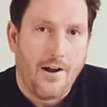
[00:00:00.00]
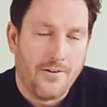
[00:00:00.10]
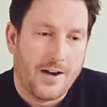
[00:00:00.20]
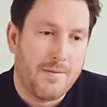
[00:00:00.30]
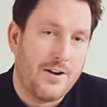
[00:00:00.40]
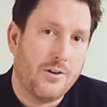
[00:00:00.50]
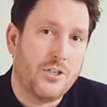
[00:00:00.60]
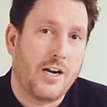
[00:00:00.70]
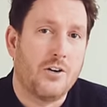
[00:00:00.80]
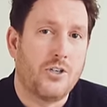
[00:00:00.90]
I'd recommend you go
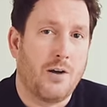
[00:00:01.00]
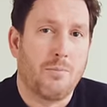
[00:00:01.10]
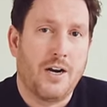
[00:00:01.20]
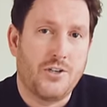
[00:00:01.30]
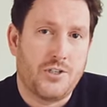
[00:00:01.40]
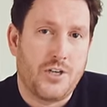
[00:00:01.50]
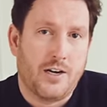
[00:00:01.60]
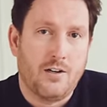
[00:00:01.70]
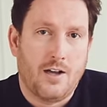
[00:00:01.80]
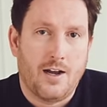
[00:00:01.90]
check out John Branch's
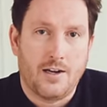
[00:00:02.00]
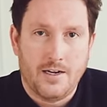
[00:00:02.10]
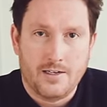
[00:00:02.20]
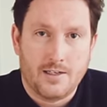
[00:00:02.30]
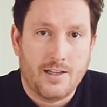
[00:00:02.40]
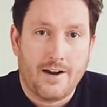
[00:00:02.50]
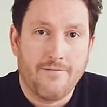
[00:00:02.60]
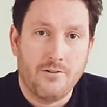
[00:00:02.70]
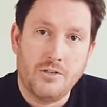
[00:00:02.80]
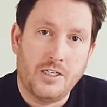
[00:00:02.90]
channel. Uh, he does a lot
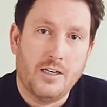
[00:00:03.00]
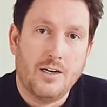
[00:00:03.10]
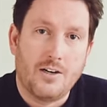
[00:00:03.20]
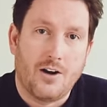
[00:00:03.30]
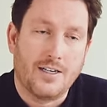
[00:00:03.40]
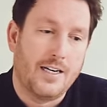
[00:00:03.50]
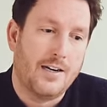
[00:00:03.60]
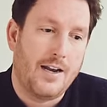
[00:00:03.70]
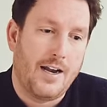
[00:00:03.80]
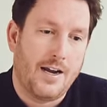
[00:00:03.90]
of Fuji
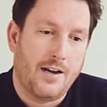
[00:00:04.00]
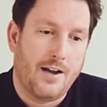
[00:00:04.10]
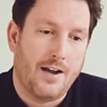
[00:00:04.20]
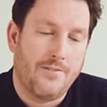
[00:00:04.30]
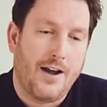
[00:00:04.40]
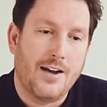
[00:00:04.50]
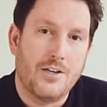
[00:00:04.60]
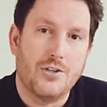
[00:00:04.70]
content. And uh, if I had to